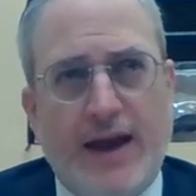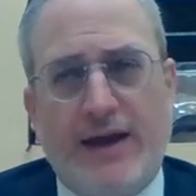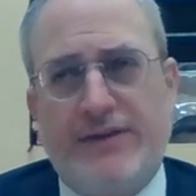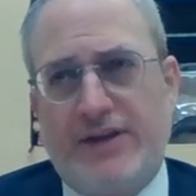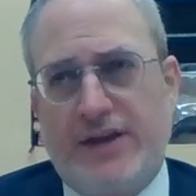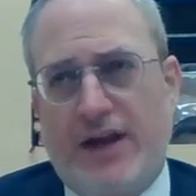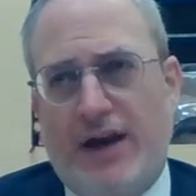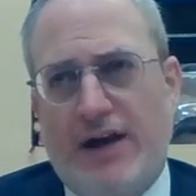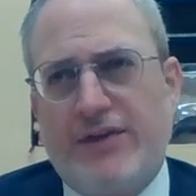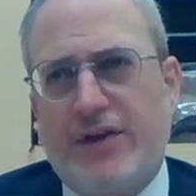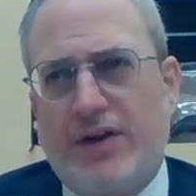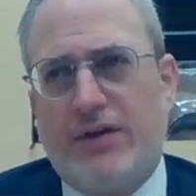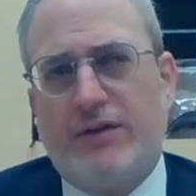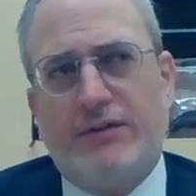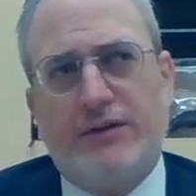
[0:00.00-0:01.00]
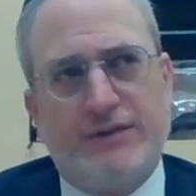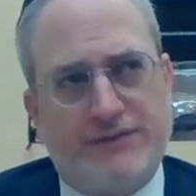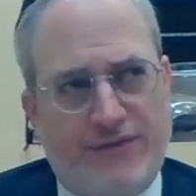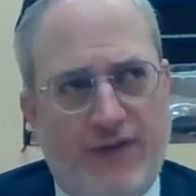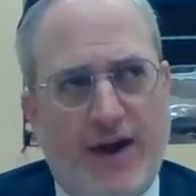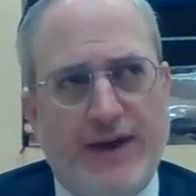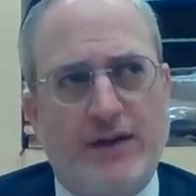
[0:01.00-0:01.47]
and the other,
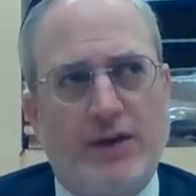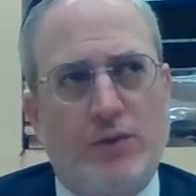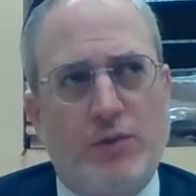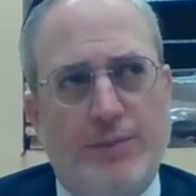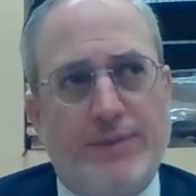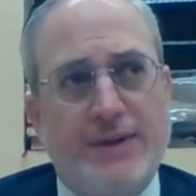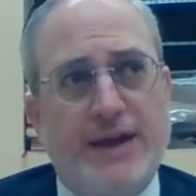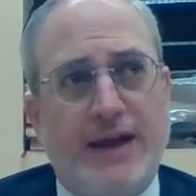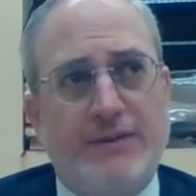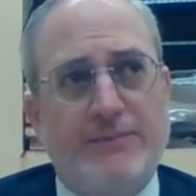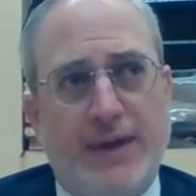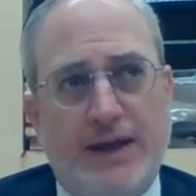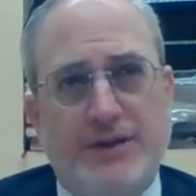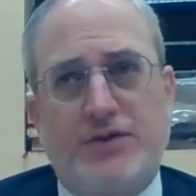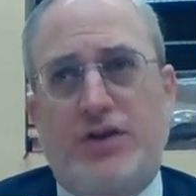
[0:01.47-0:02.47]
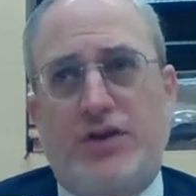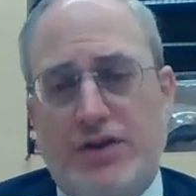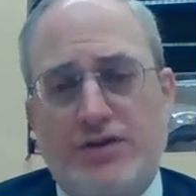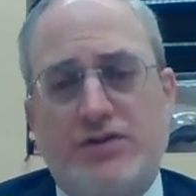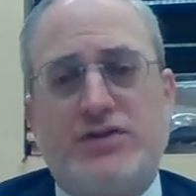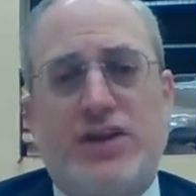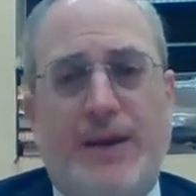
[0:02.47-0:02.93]
final, will be a major
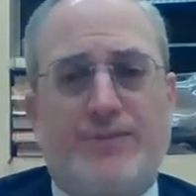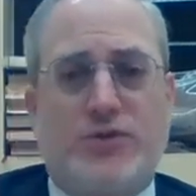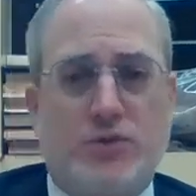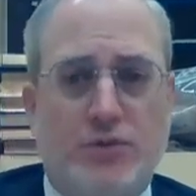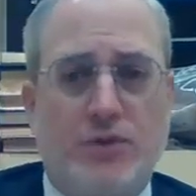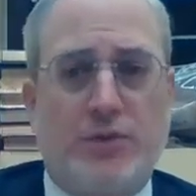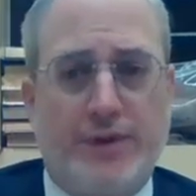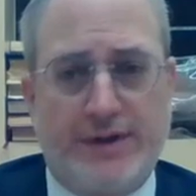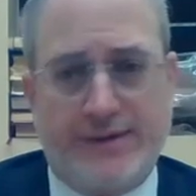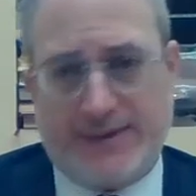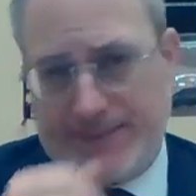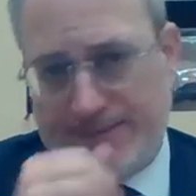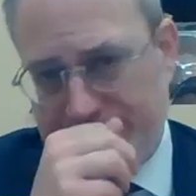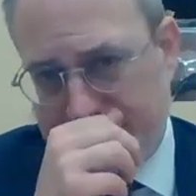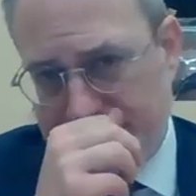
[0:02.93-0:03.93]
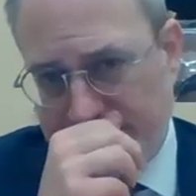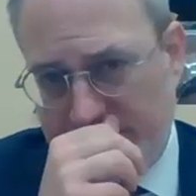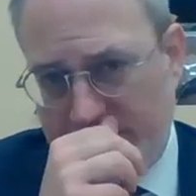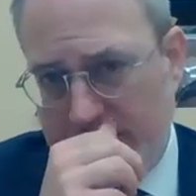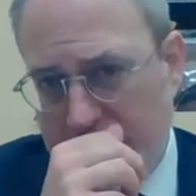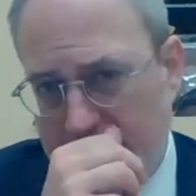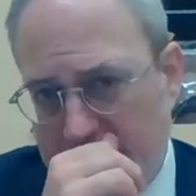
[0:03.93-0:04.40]
conceptual reason.
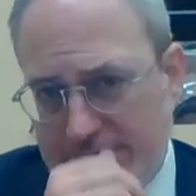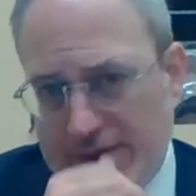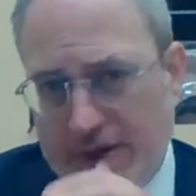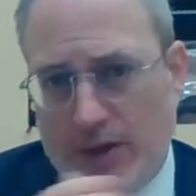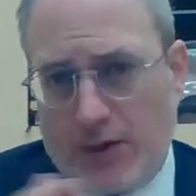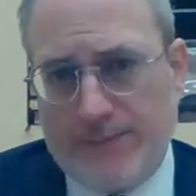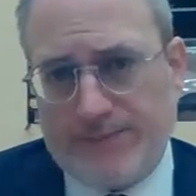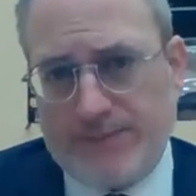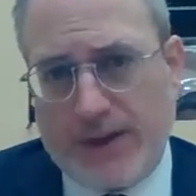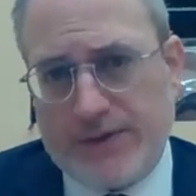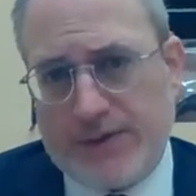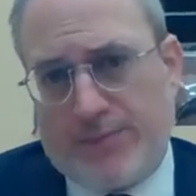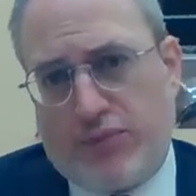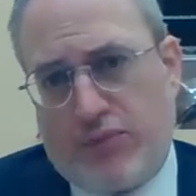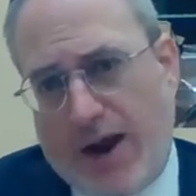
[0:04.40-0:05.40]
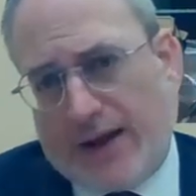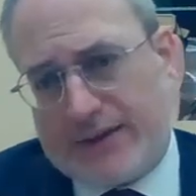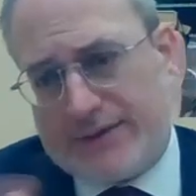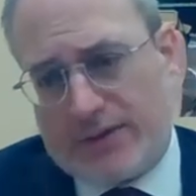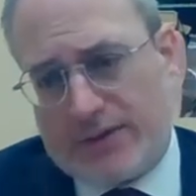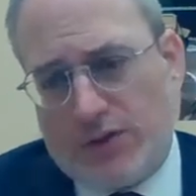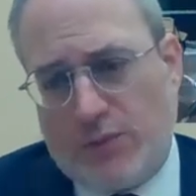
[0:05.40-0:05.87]
So the
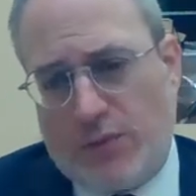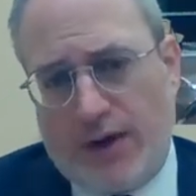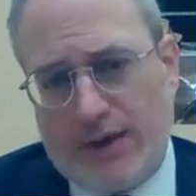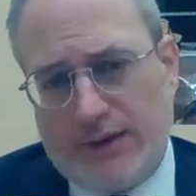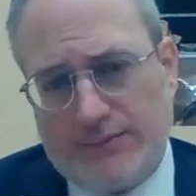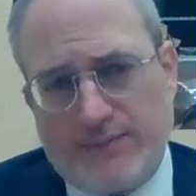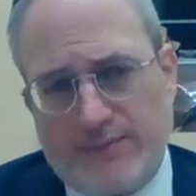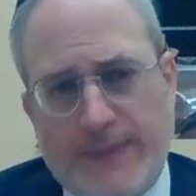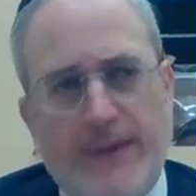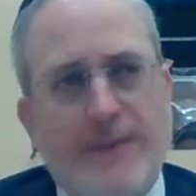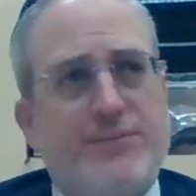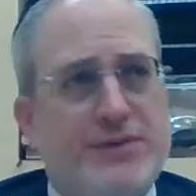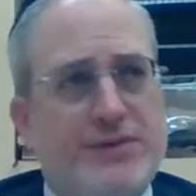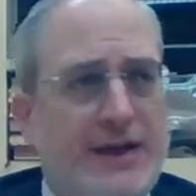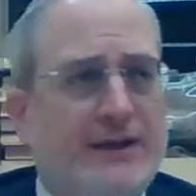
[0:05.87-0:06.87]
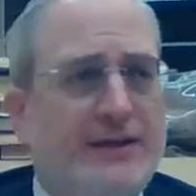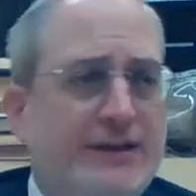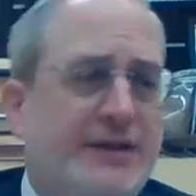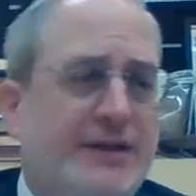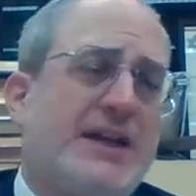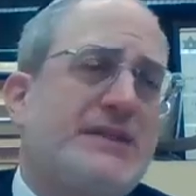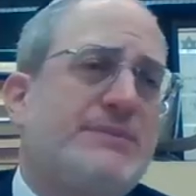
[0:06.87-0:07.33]
practical one,
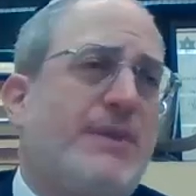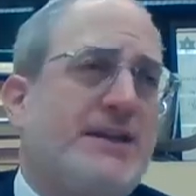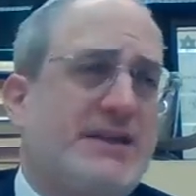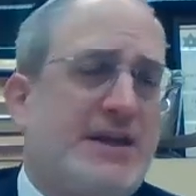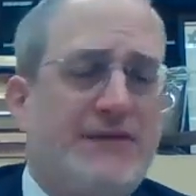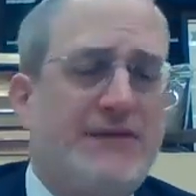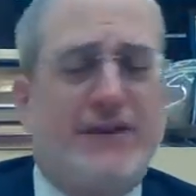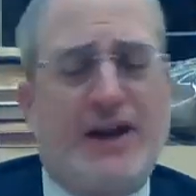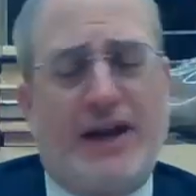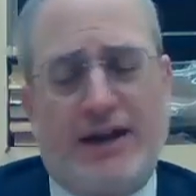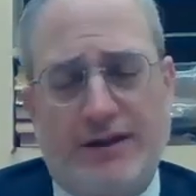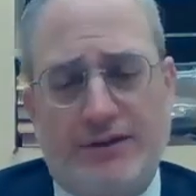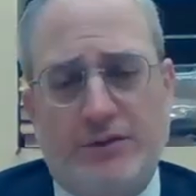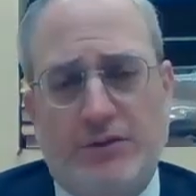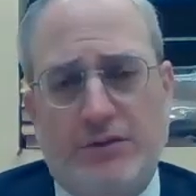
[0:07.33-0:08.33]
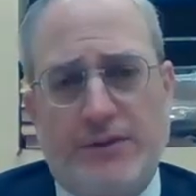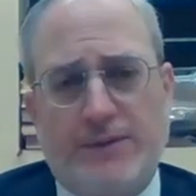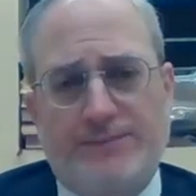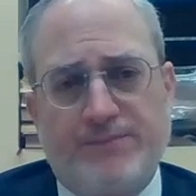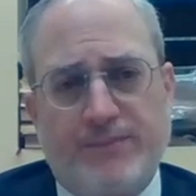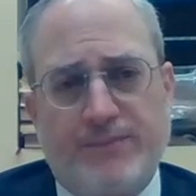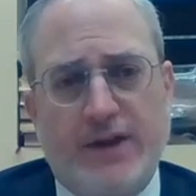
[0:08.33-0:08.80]
presented to us by Sefer
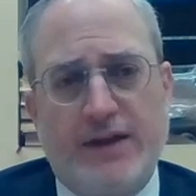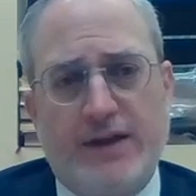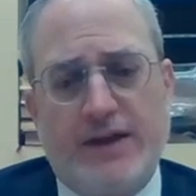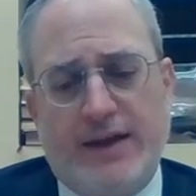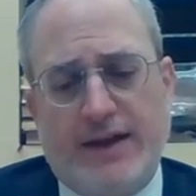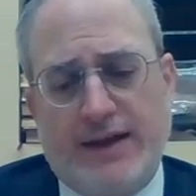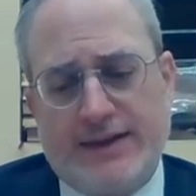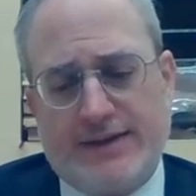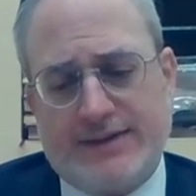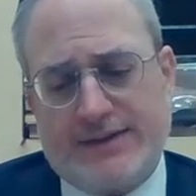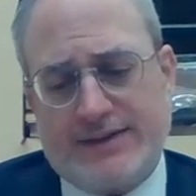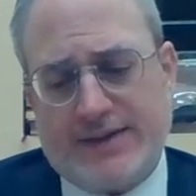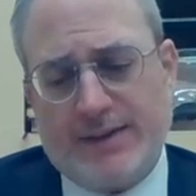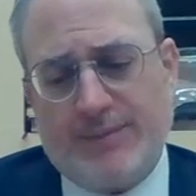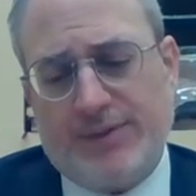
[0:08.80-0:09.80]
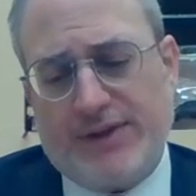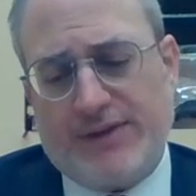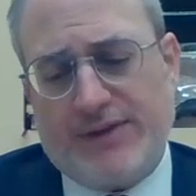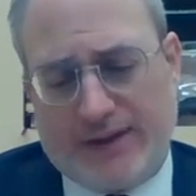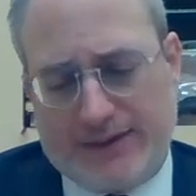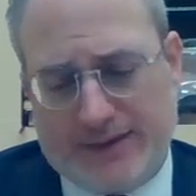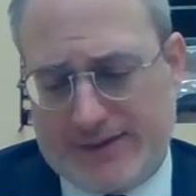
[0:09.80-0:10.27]
HaChanuch, is simply
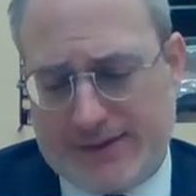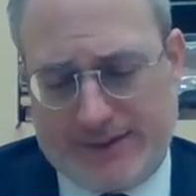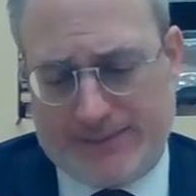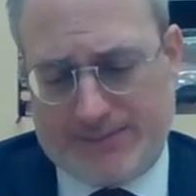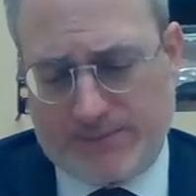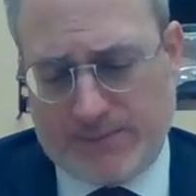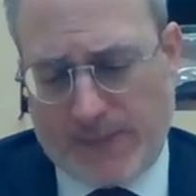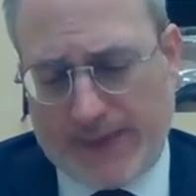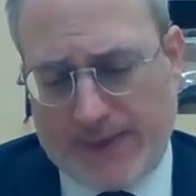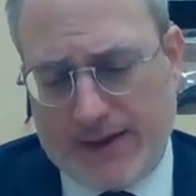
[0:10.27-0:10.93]
that, listen,